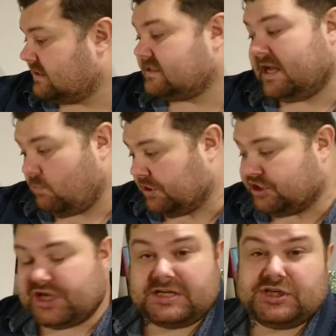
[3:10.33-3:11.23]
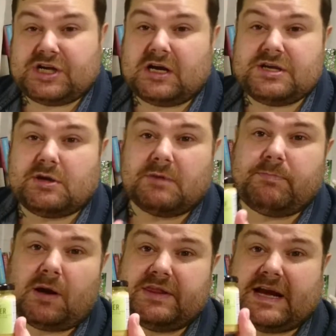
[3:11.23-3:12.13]
Same with ginger, you can
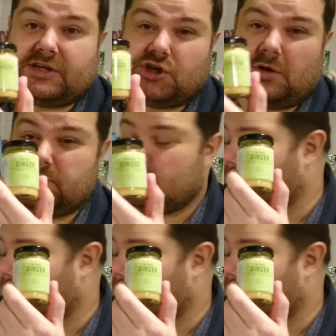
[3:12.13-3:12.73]
buy that chopped